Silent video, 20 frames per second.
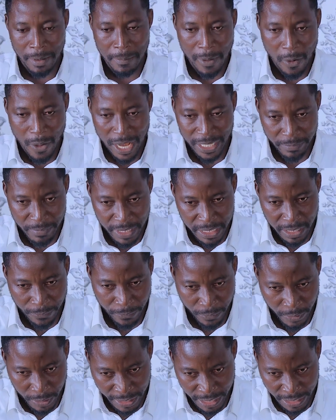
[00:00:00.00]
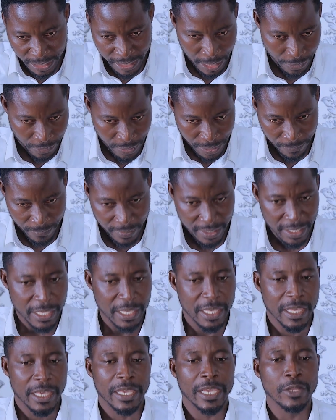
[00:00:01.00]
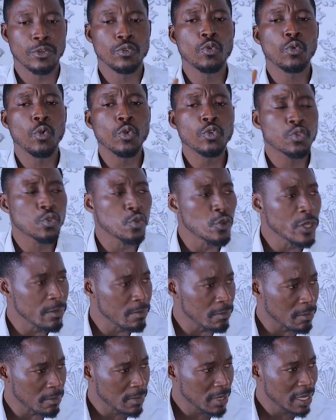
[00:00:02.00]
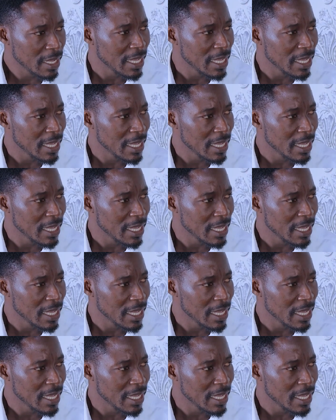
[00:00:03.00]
I be more admission free tertiary. I do school schooling.